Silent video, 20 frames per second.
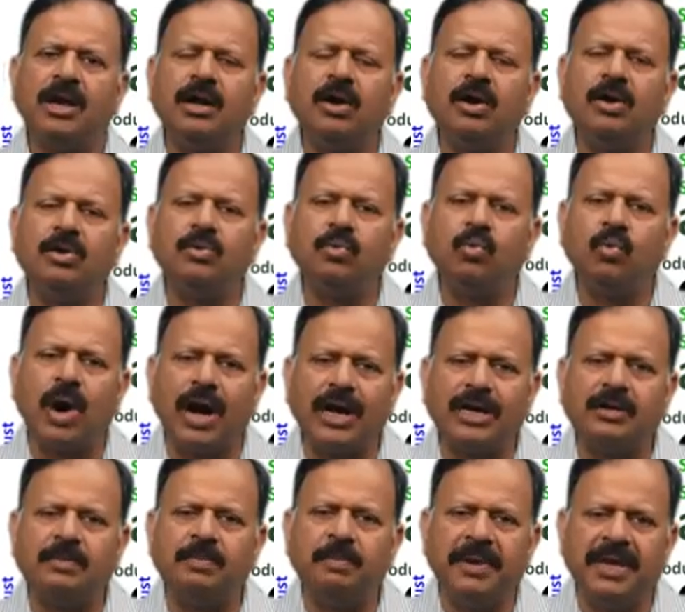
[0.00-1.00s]
On
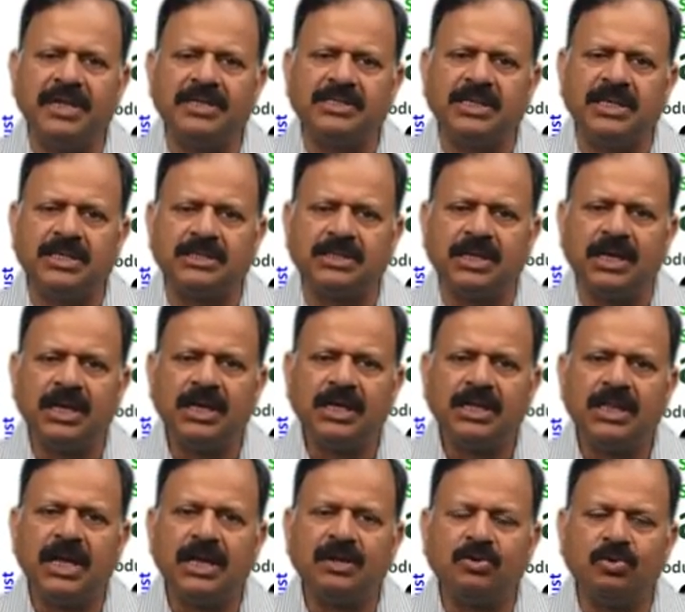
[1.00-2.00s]
what basis
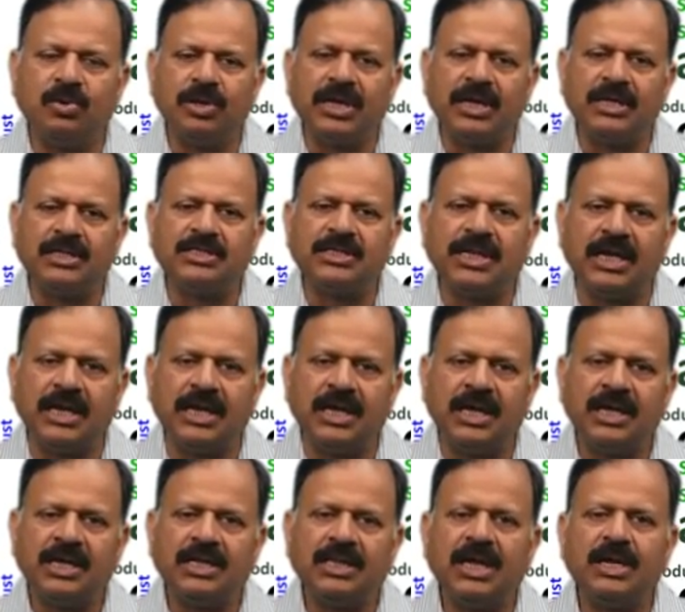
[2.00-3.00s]
that we can say
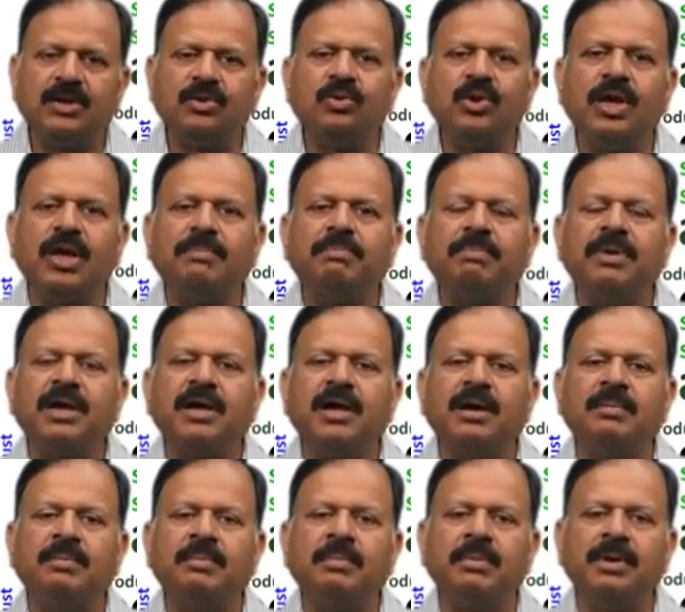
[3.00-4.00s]
that we have
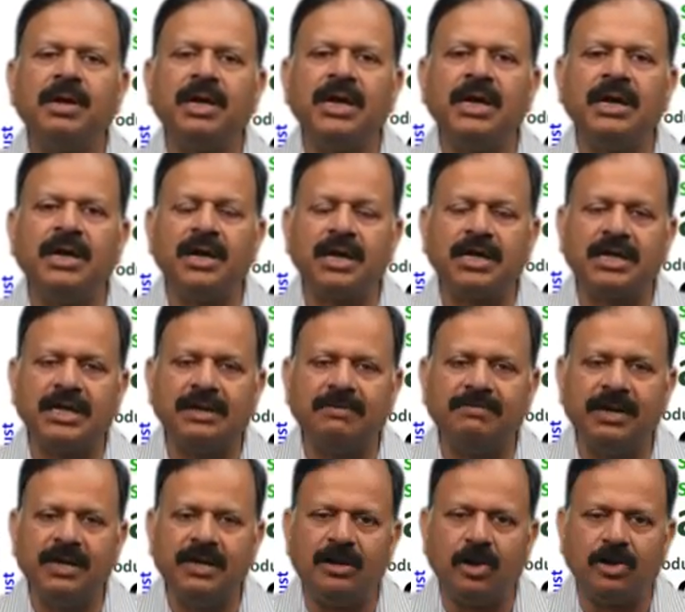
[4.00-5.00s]
become
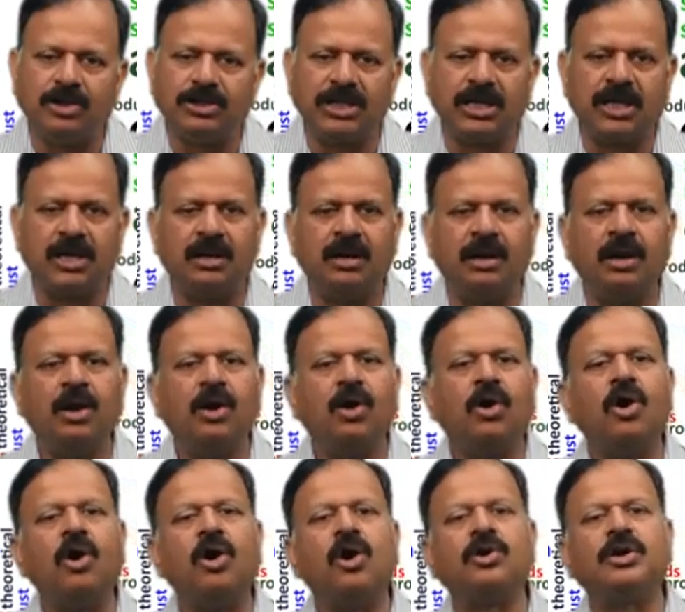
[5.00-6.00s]
inductively logical
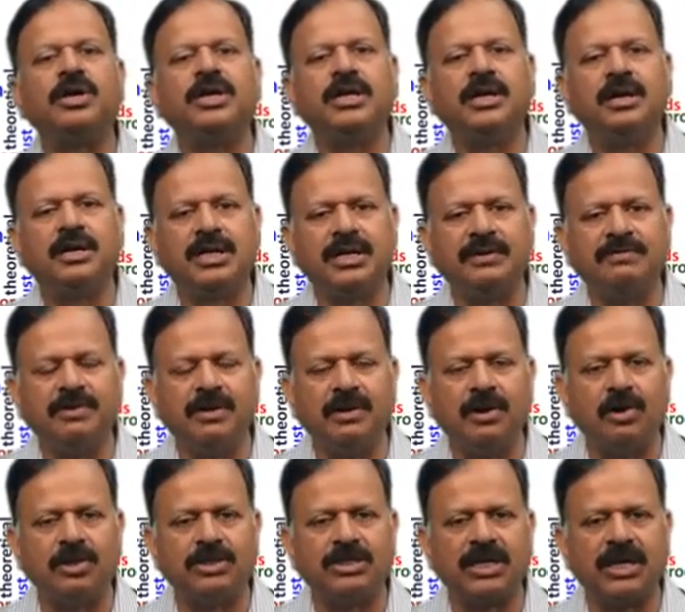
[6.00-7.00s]
or deductively
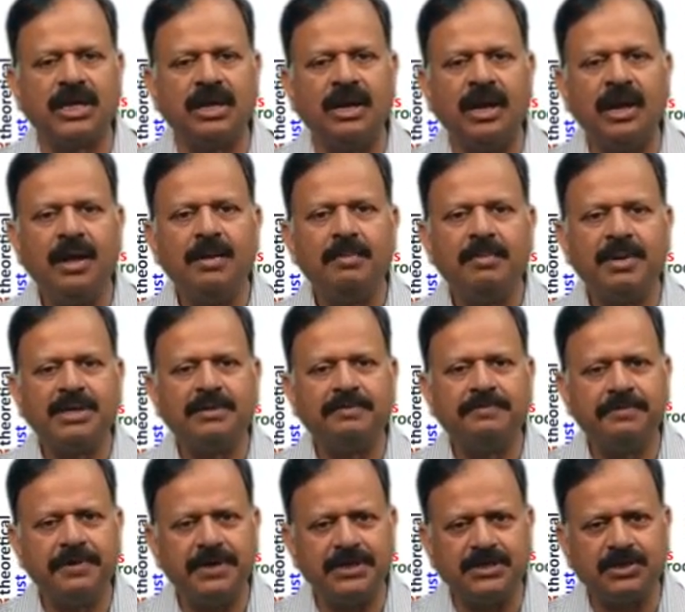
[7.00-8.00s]
logical. But the
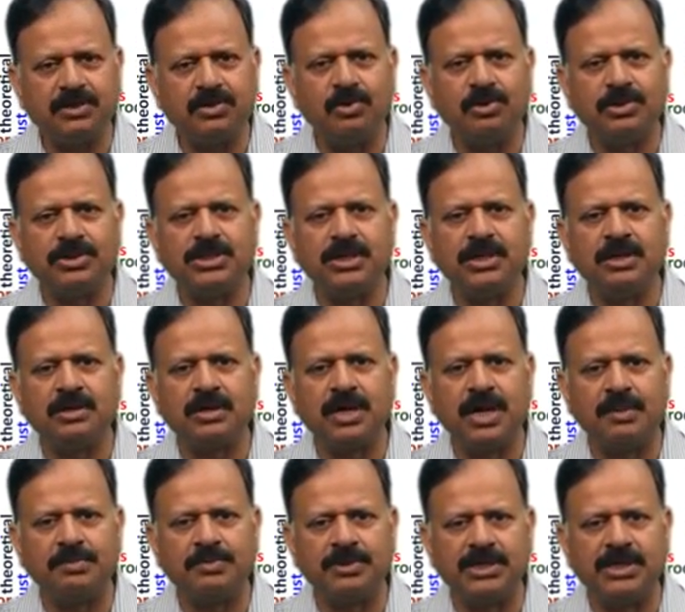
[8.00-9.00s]
first question
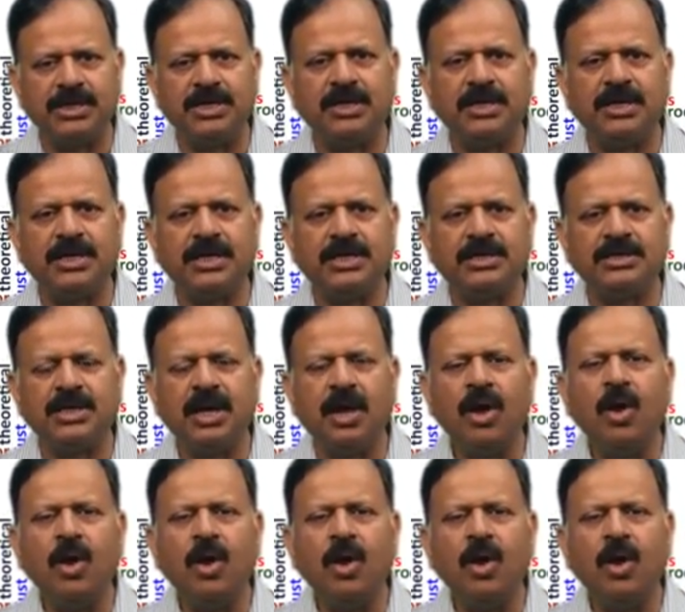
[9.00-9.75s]
comes here is,